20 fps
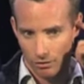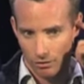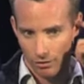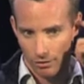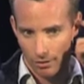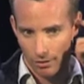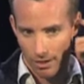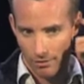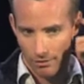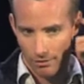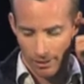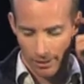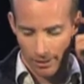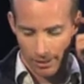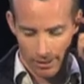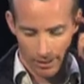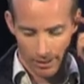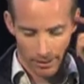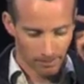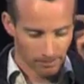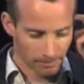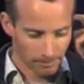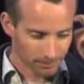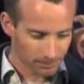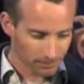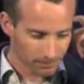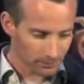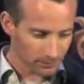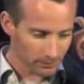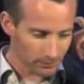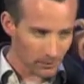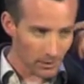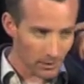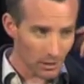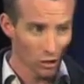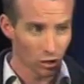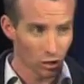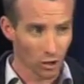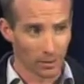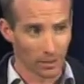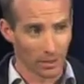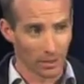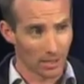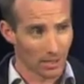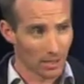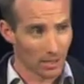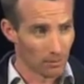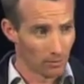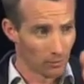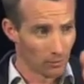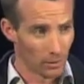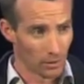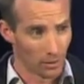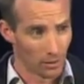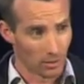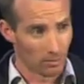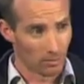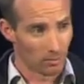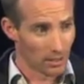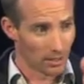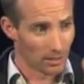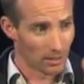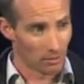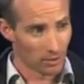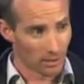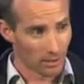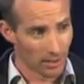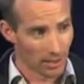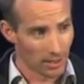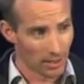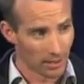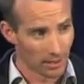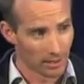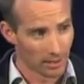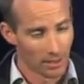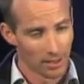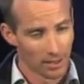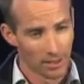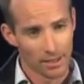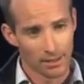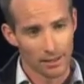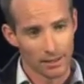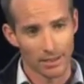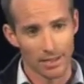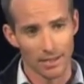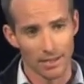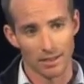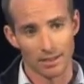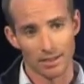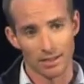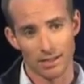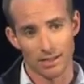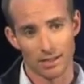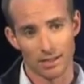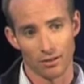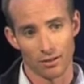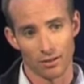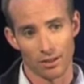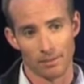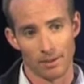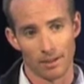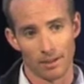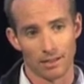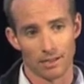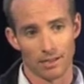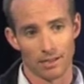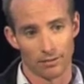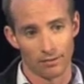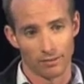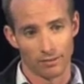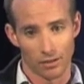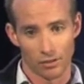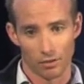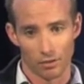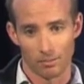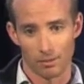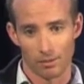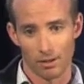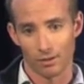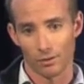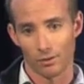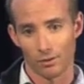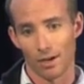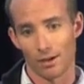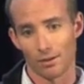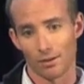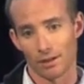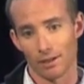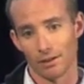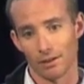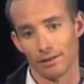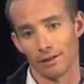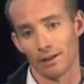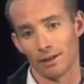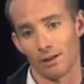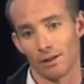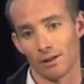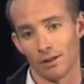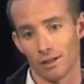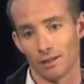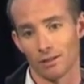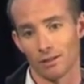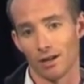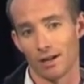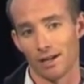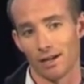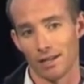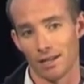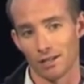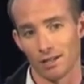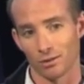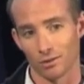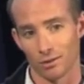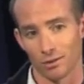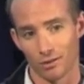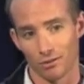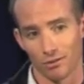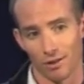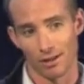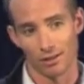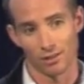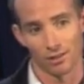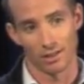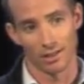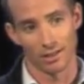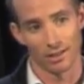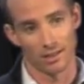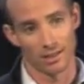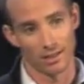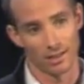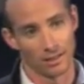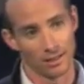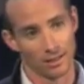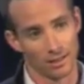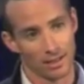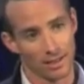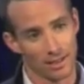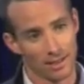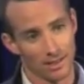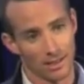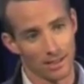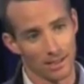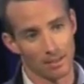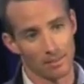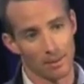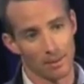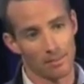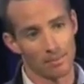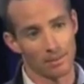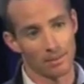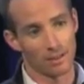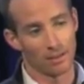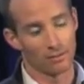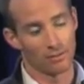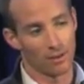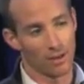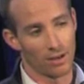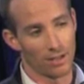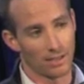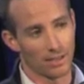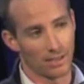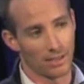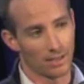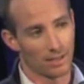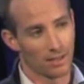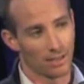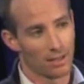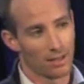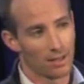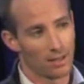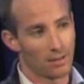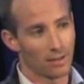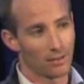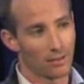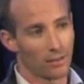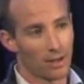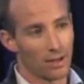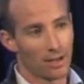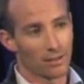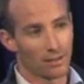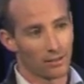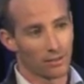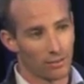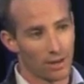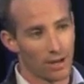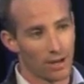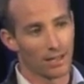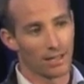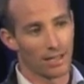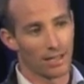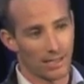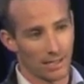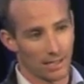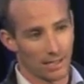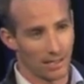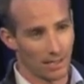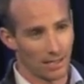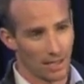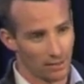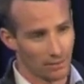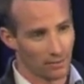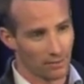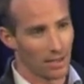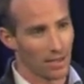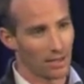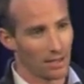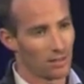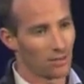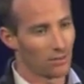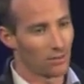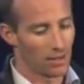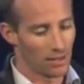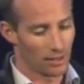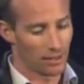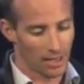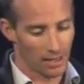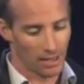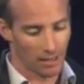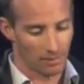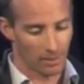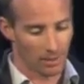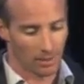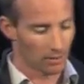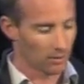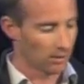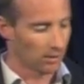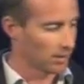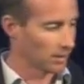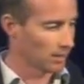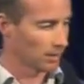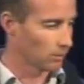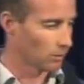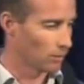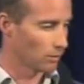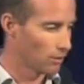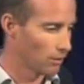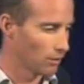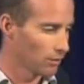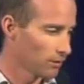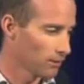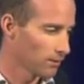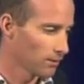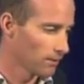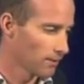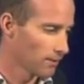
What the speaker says: good in that regard, showing us some of where those bright spots are. That doesn't necessarily mean you see Fisher & Paykel healthcare and our entire national strategy is in sleep apnea devices. But there are lessons out of that around how to make those things work.